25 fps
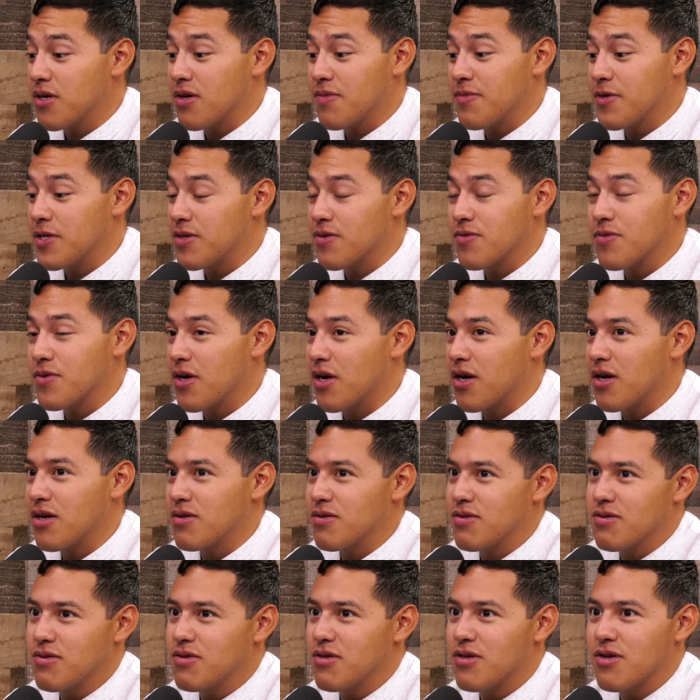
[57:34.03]
a
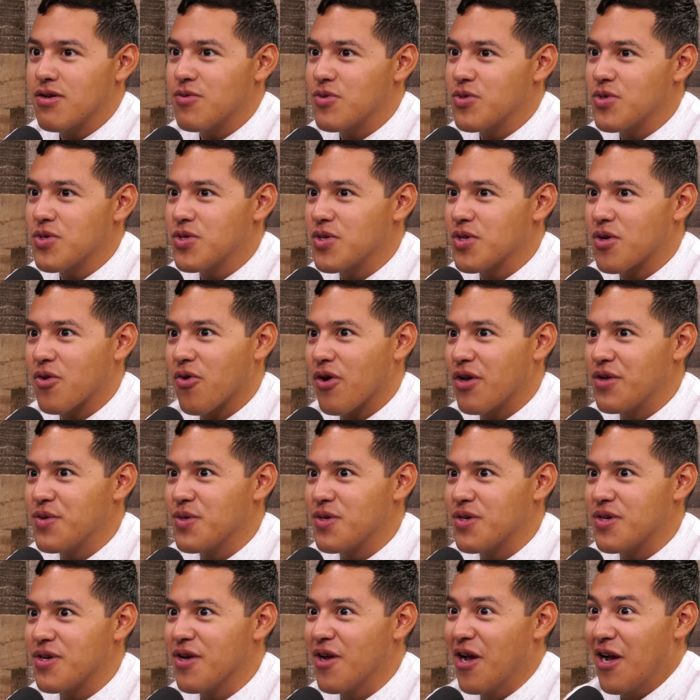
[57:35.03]

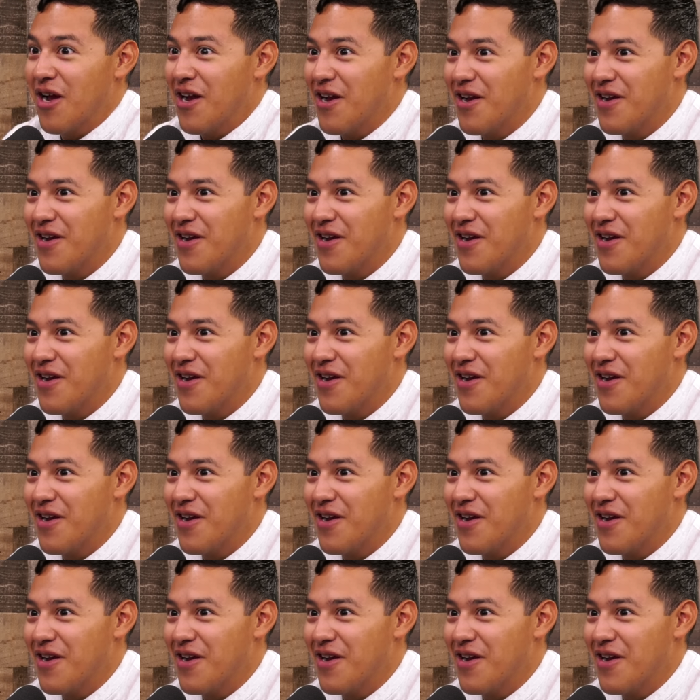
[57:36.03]
crazy year.